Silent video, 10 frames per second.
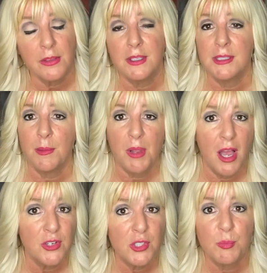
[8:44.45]
the
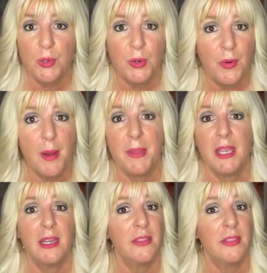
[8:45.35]
subconscious programming,